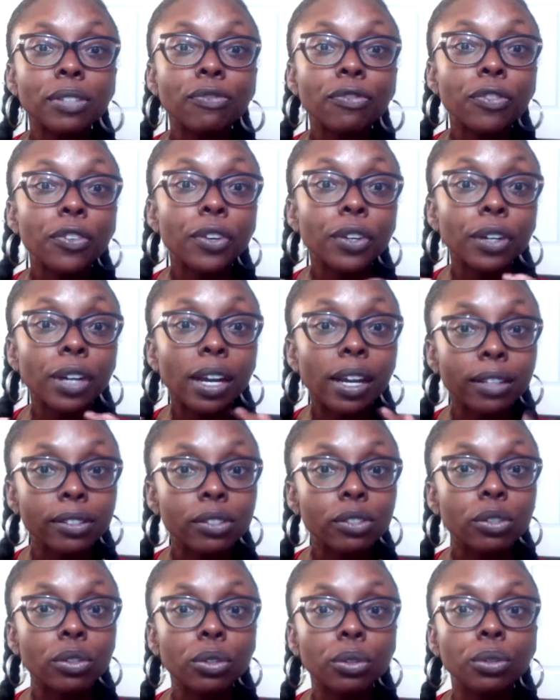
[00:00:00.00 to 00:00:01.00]
for us
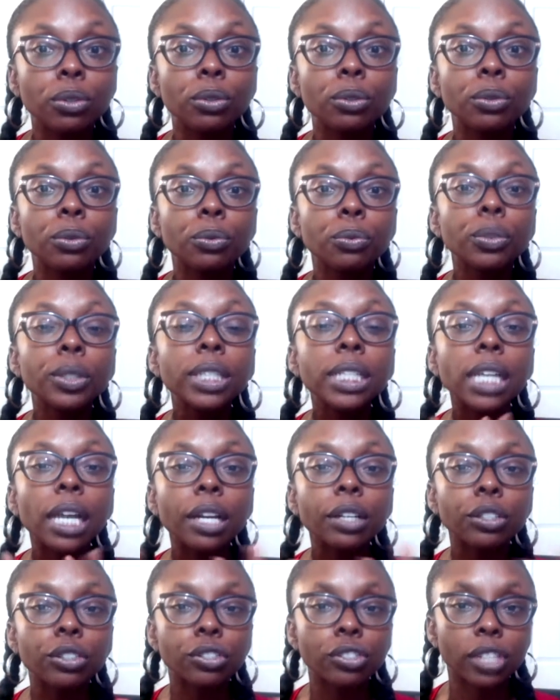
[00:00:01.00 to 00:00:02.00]
to really
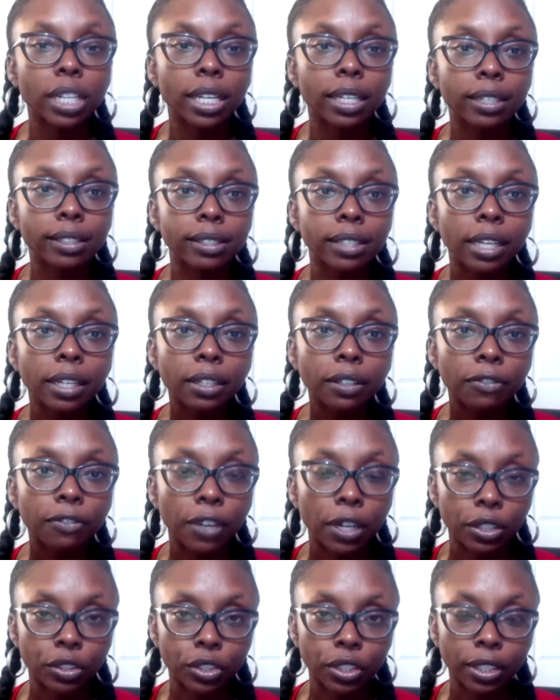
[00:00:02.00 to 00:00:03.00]
understand executive
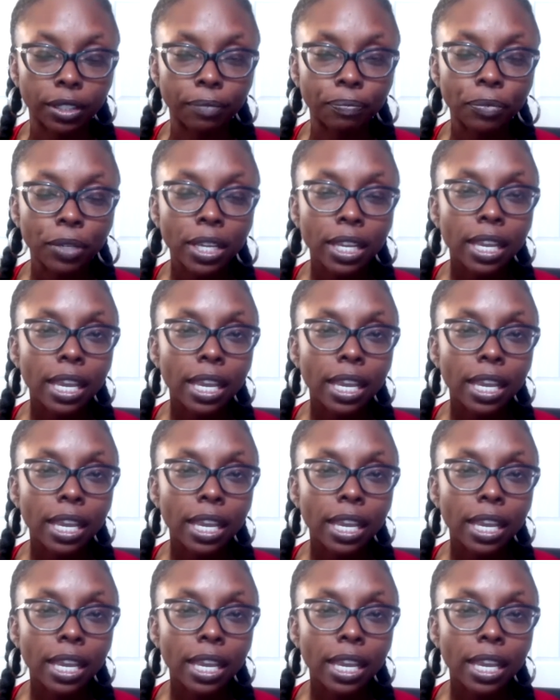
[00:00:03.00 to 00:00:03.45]
function